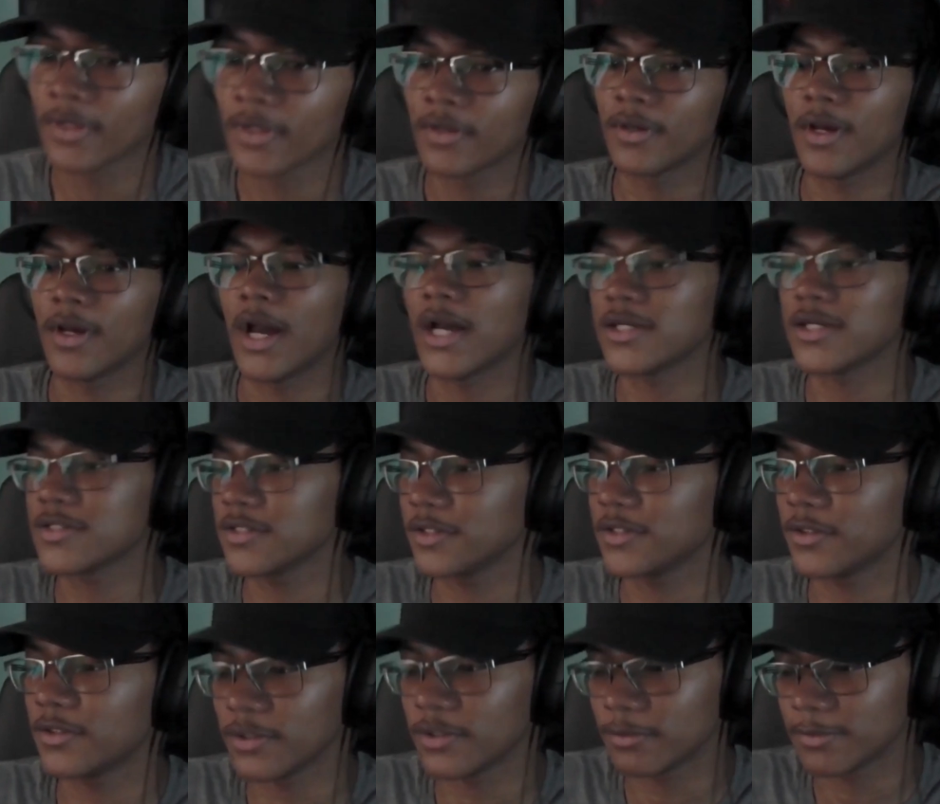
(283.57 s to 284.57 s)
I actually
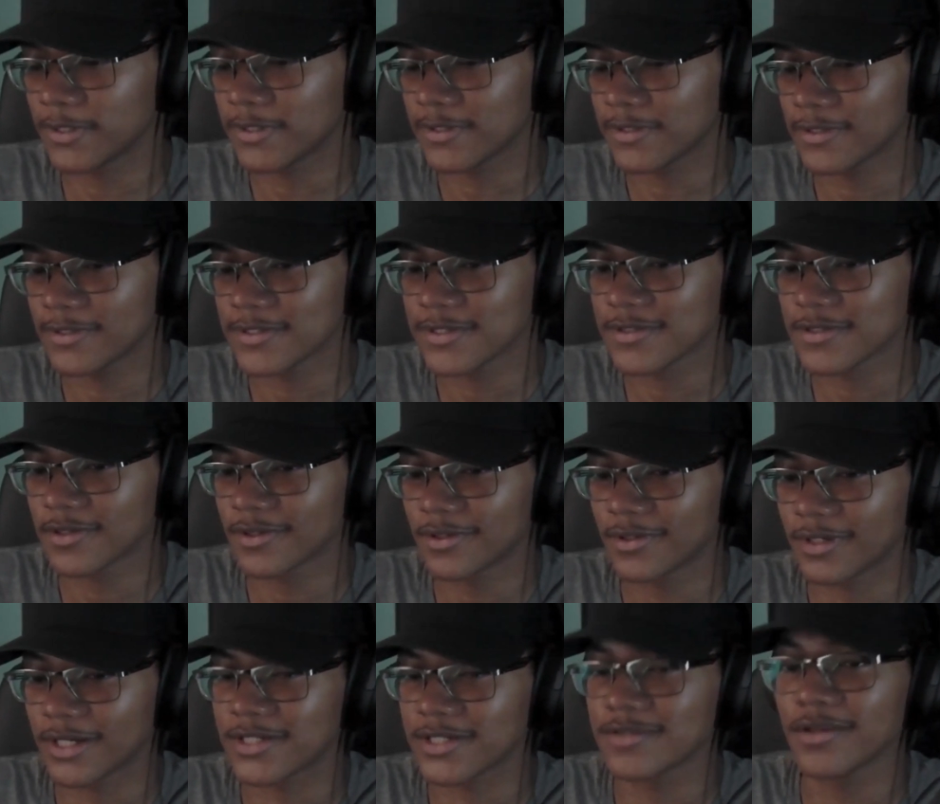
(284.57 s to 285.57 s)
heard about this,
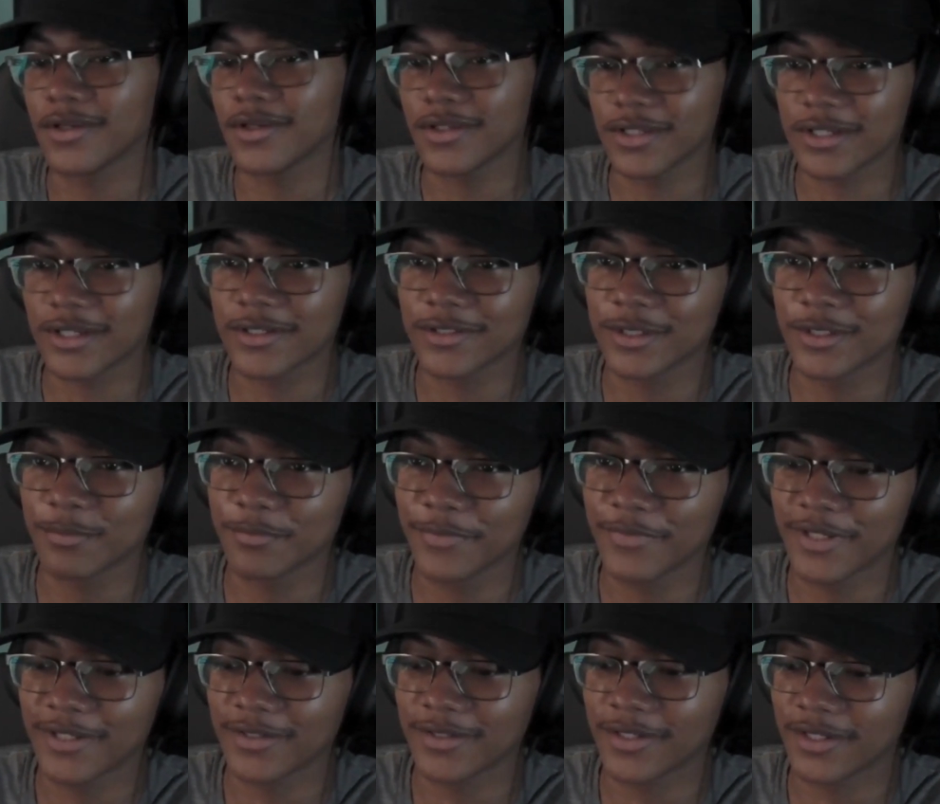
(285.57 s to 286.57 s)
and I seen the clip,
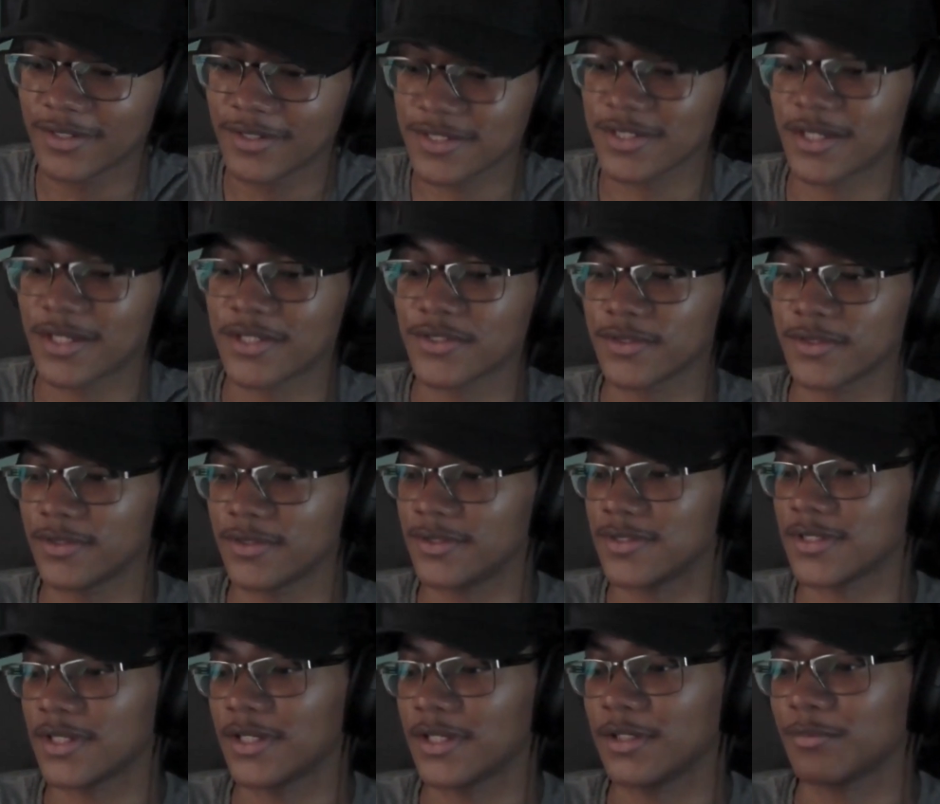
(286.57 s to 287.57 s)
and that is actually
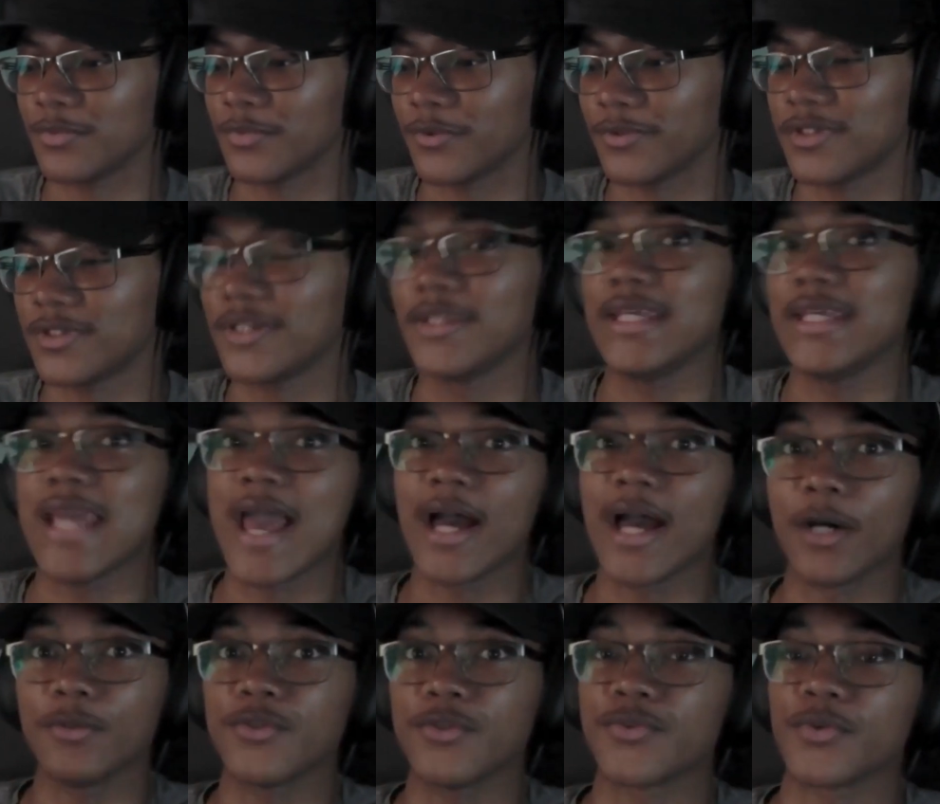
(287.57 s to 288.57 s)
insane, bro. To the
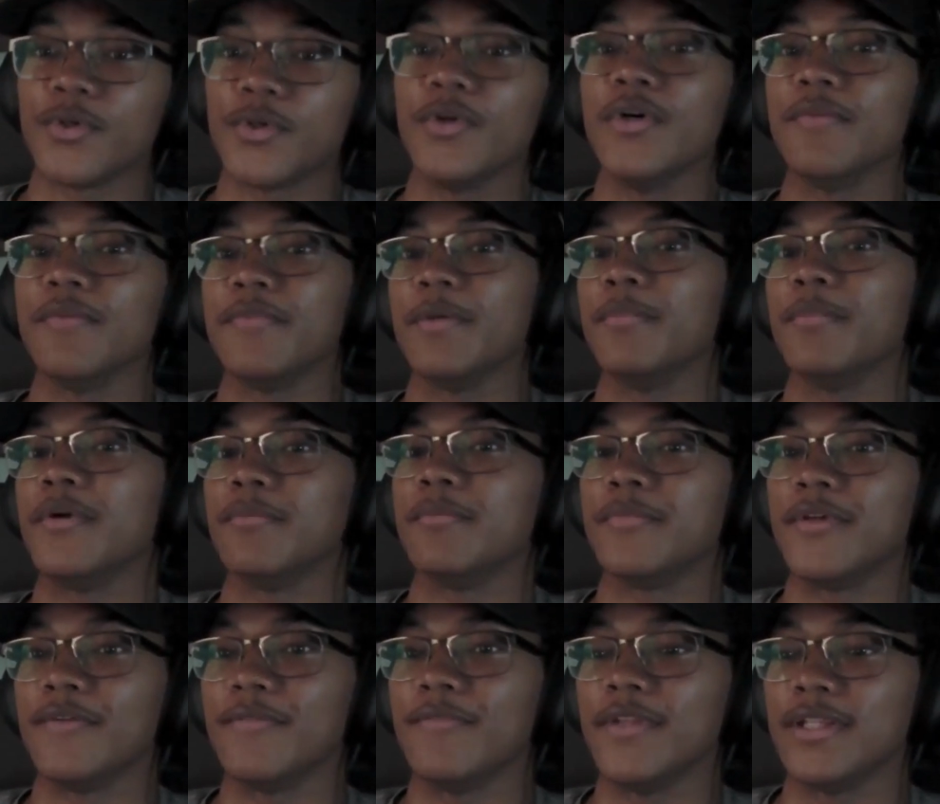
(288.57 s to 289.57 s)
outro
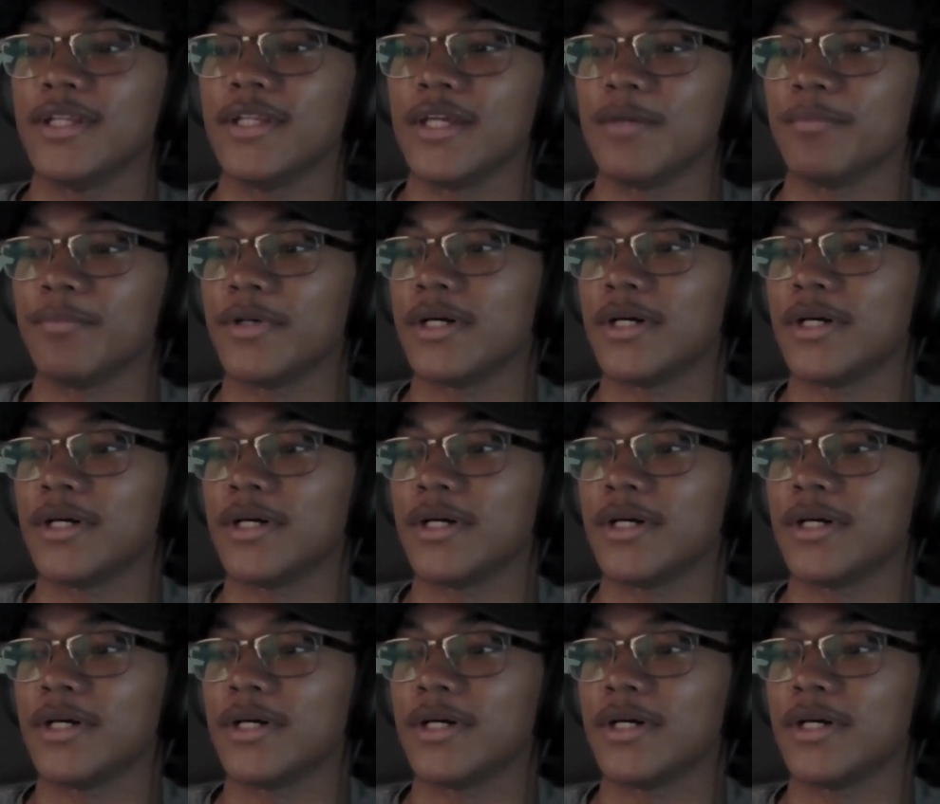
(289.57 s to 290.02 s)
of the damn podcast.